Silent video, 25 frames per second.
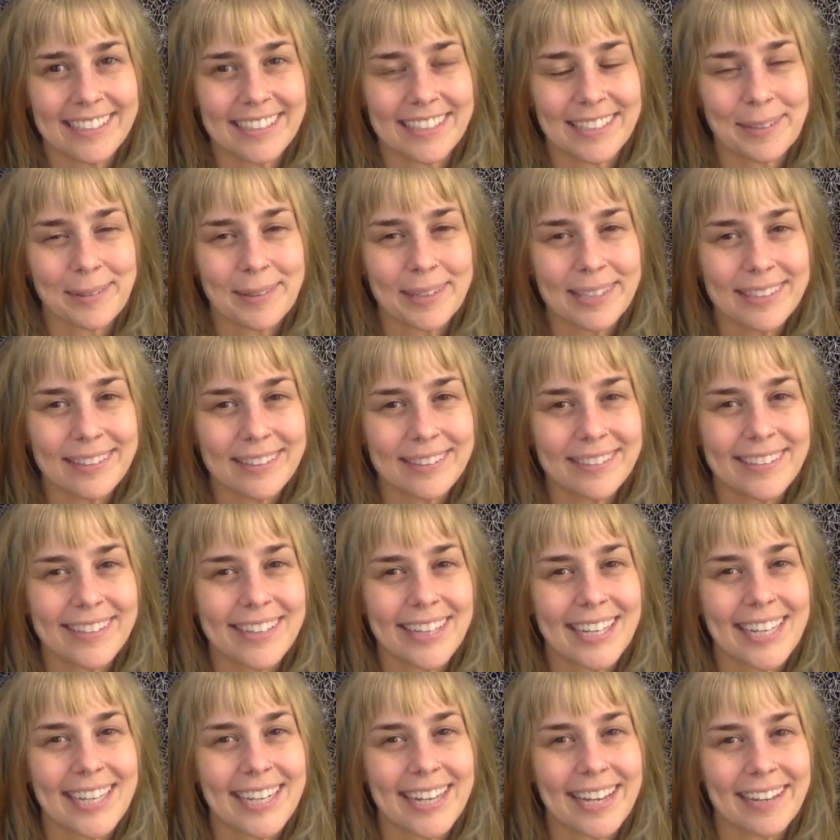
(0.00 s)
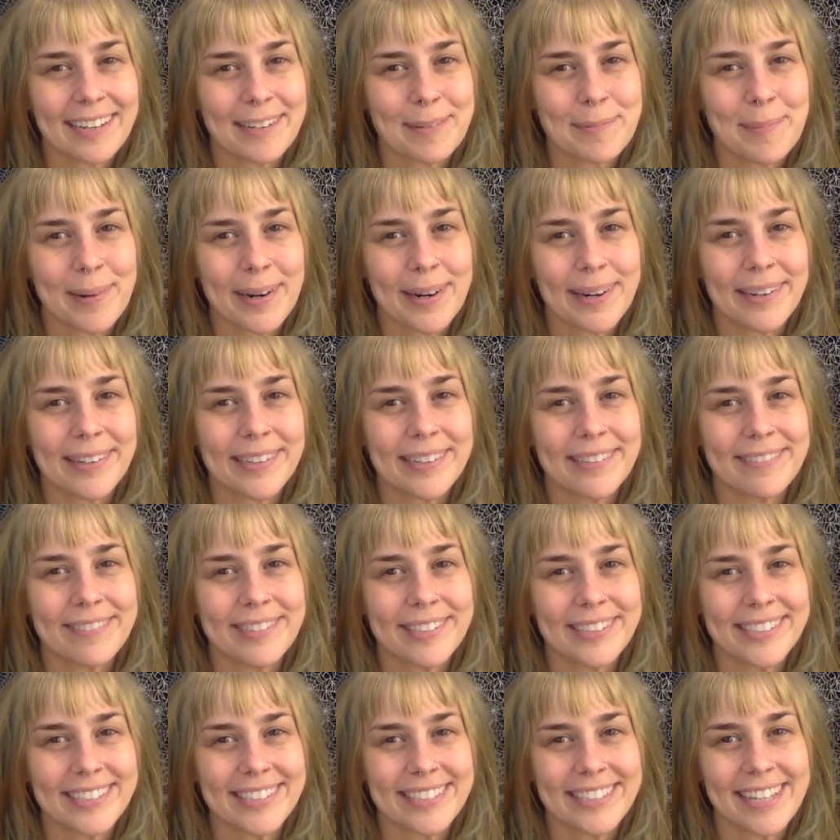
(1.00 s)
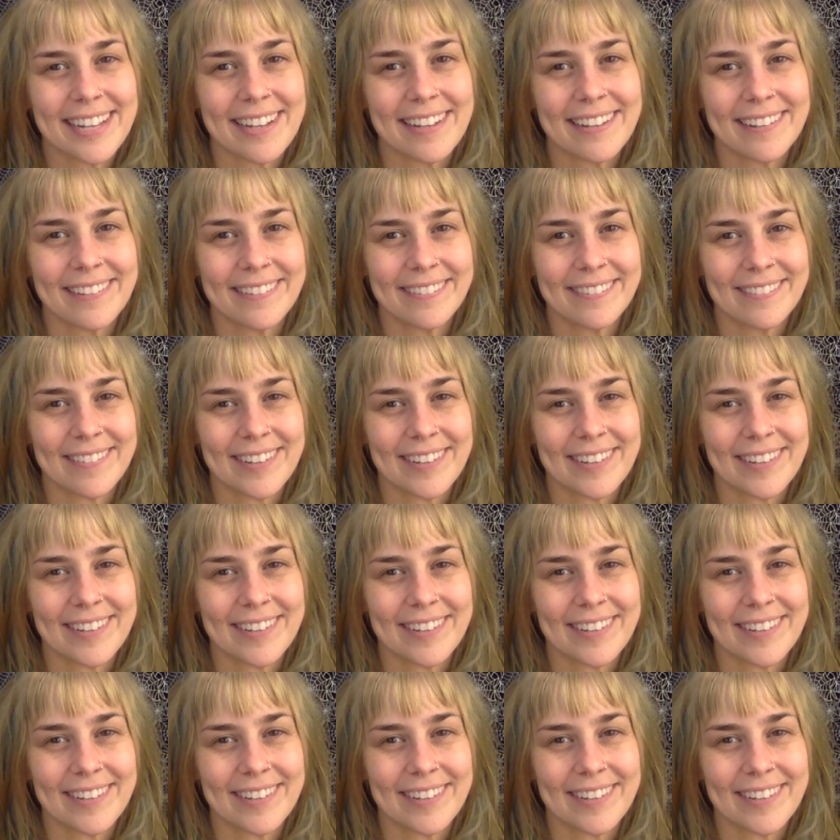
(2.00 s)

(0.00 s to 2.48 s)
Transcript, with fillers: you are looking at a part of yourself.